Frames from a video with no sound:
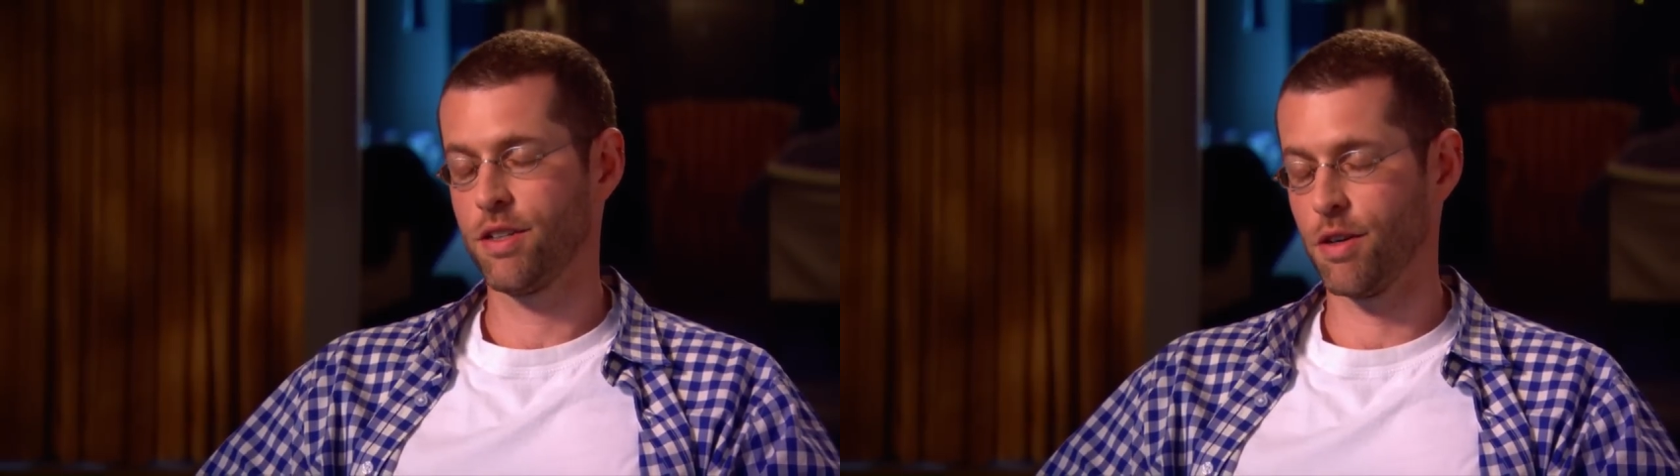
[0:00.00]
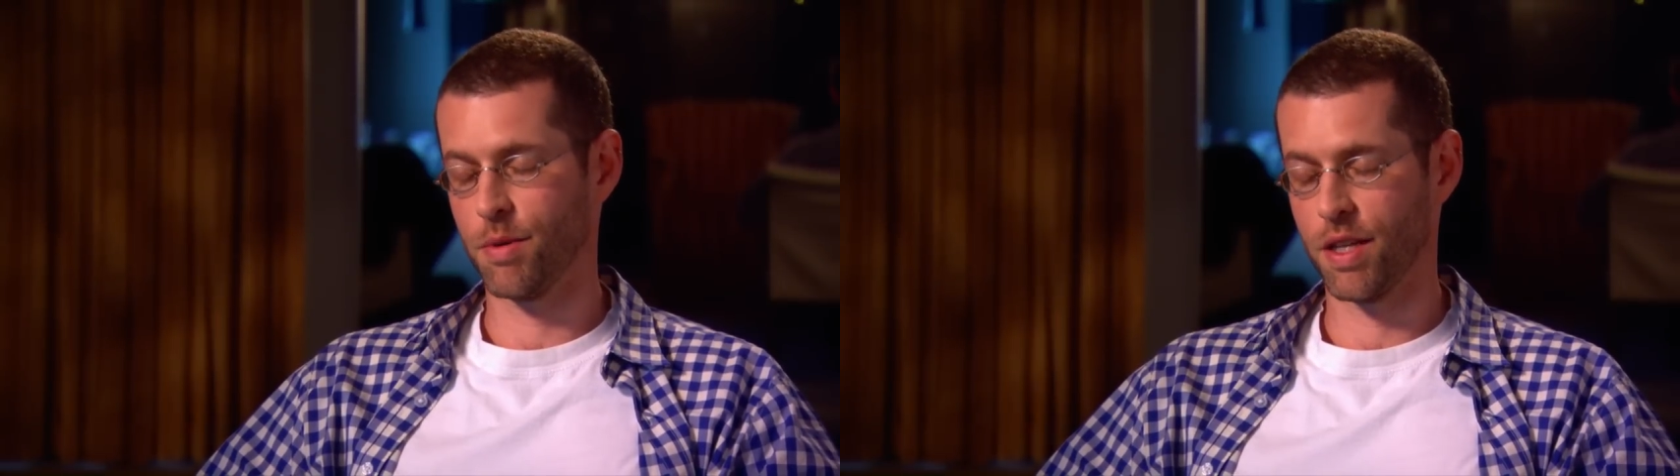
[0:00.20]

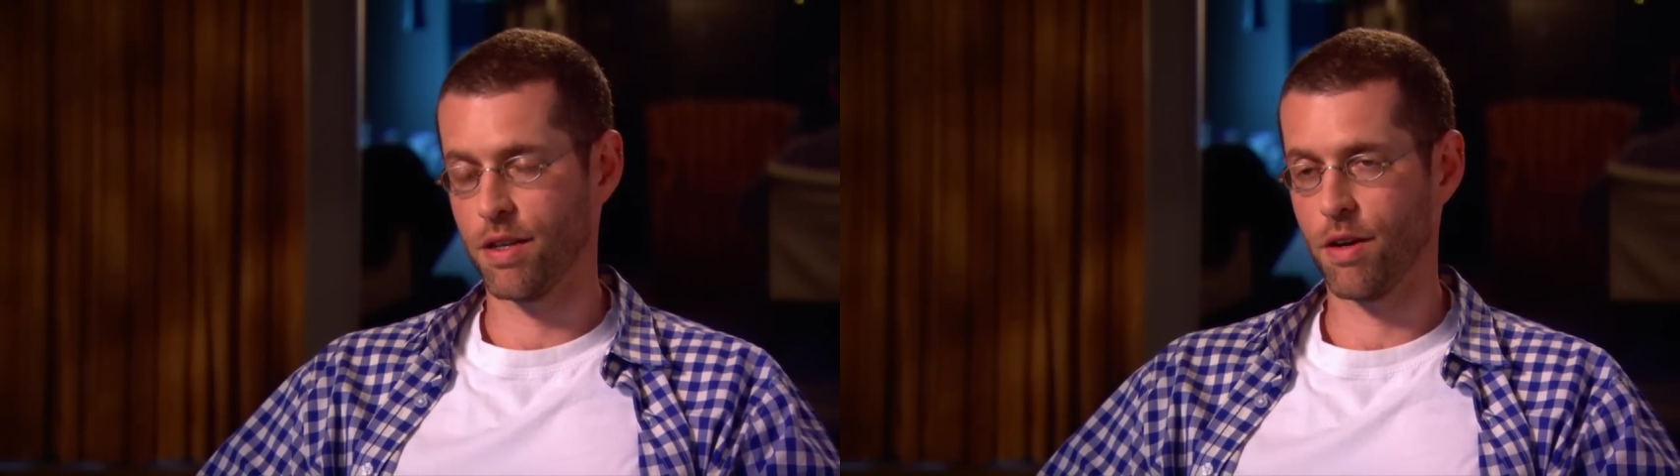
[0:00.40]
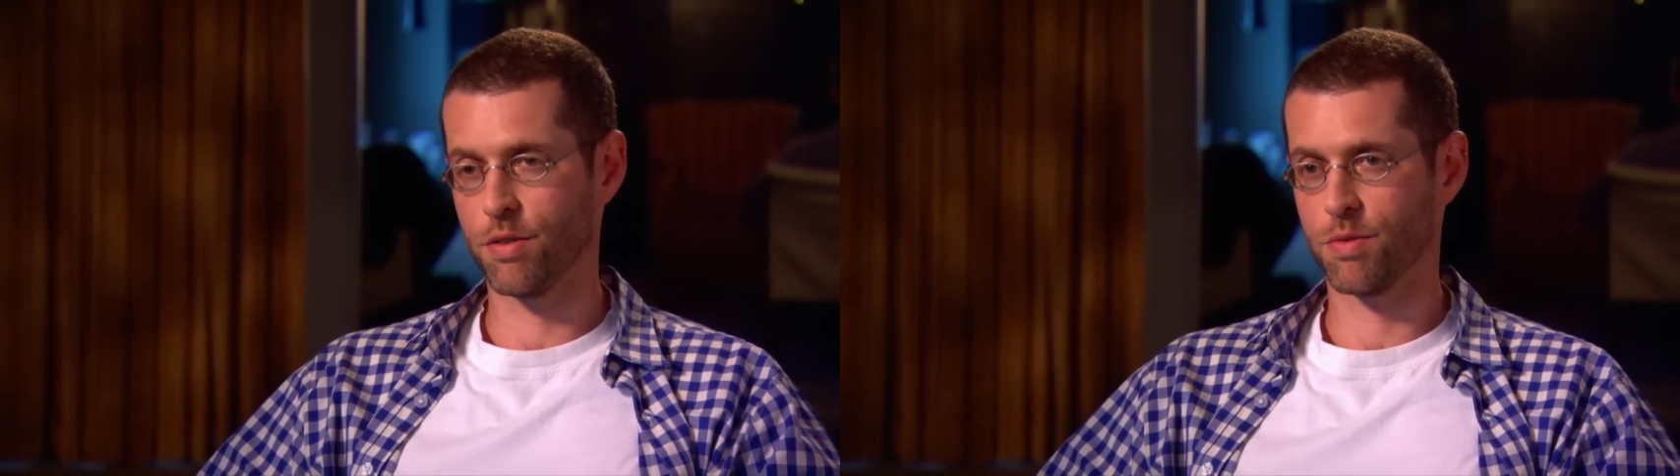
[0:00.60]
nobody
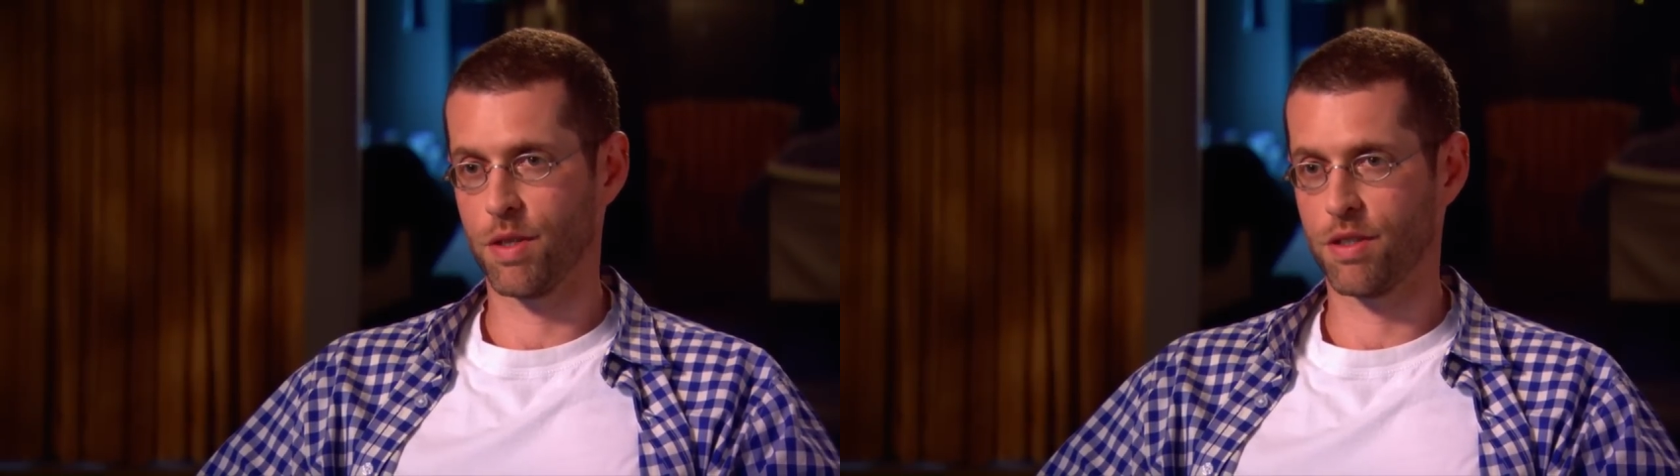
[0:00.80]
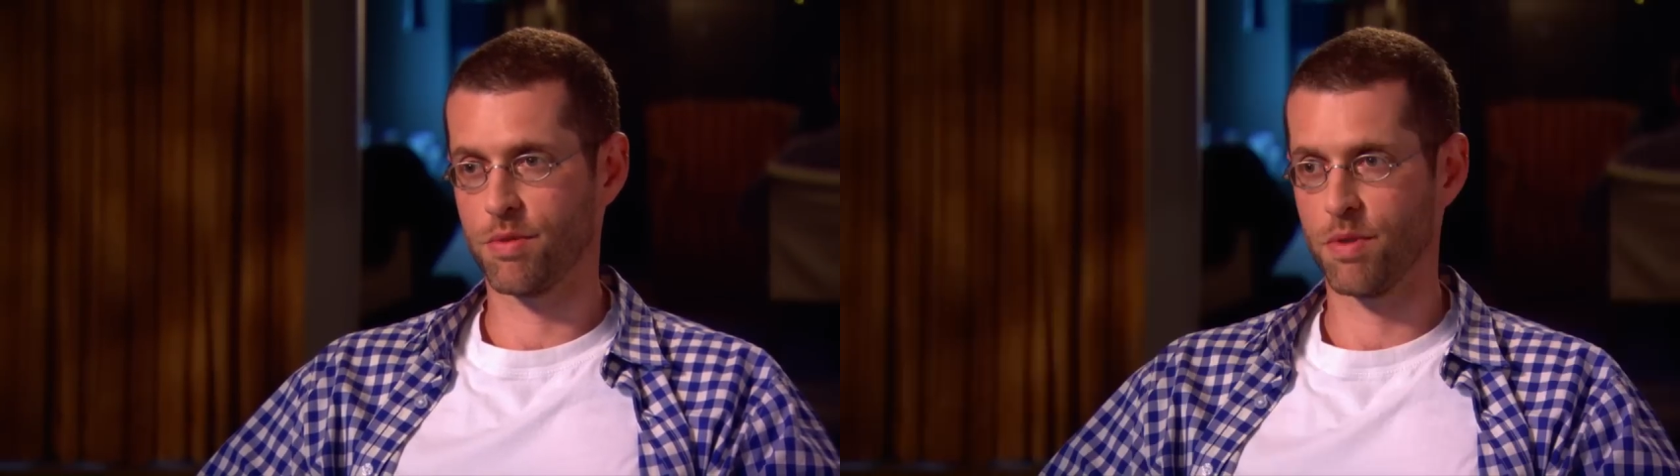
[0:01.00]
knows
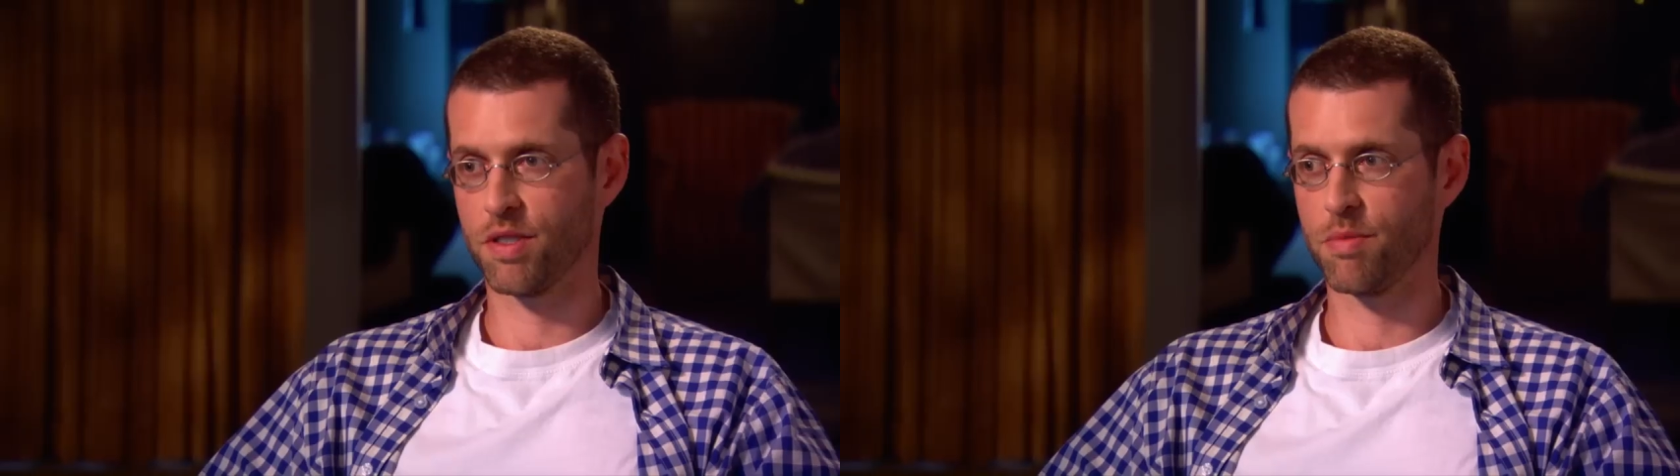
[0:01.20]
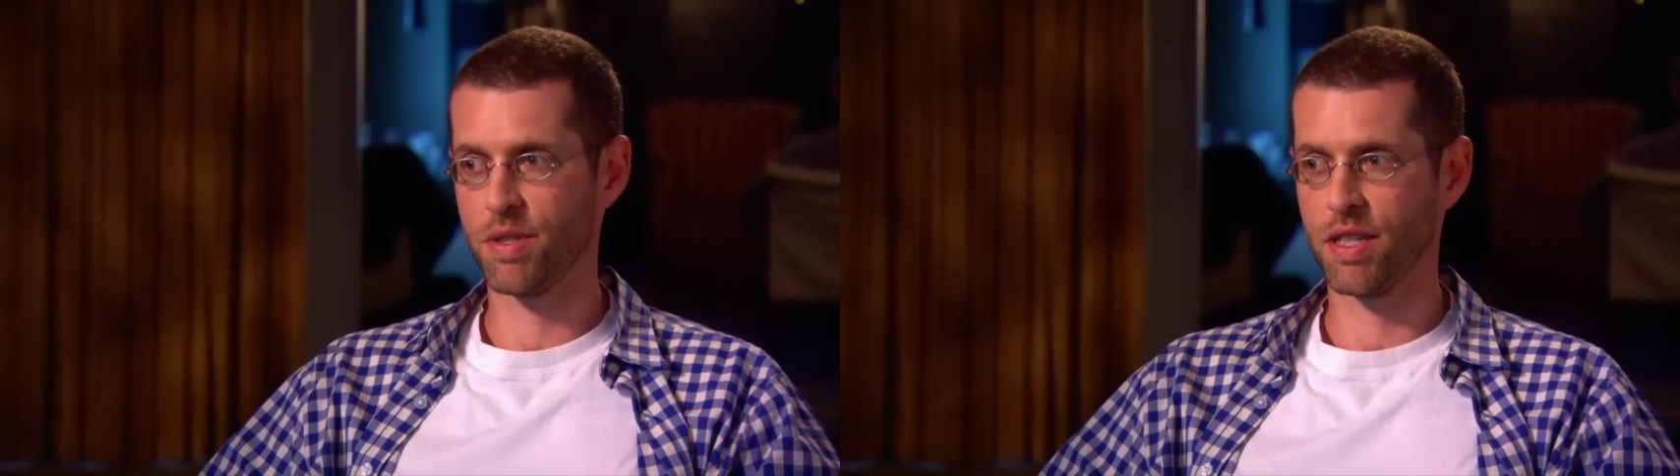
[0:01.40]
what they're
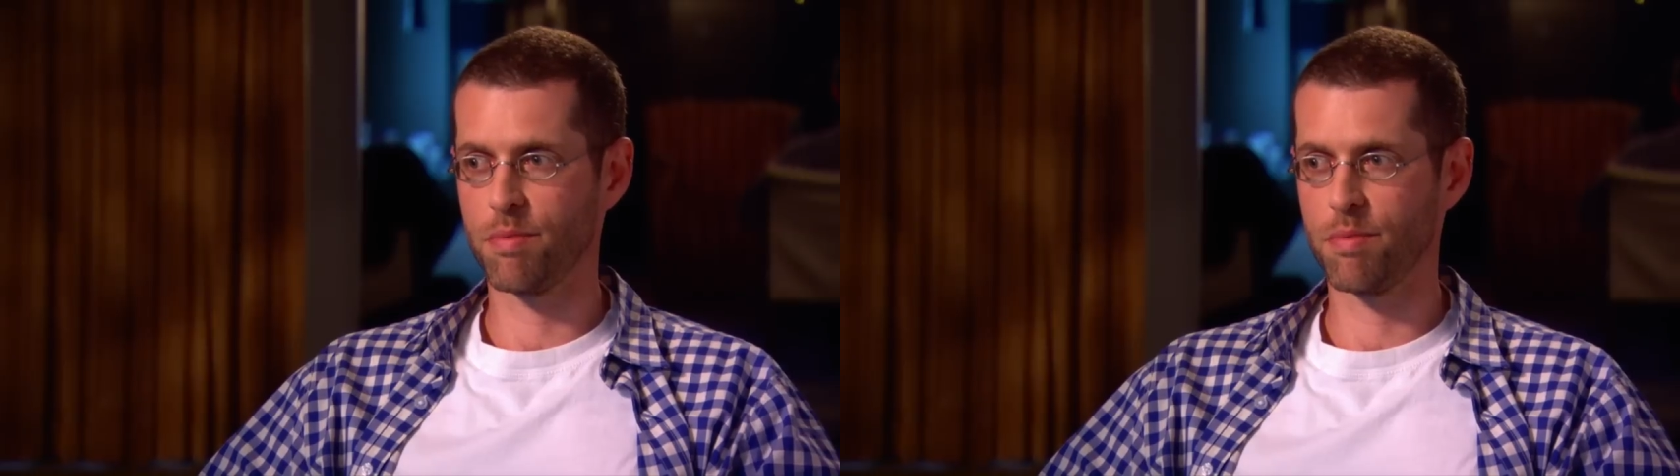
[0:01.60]
supposed to be,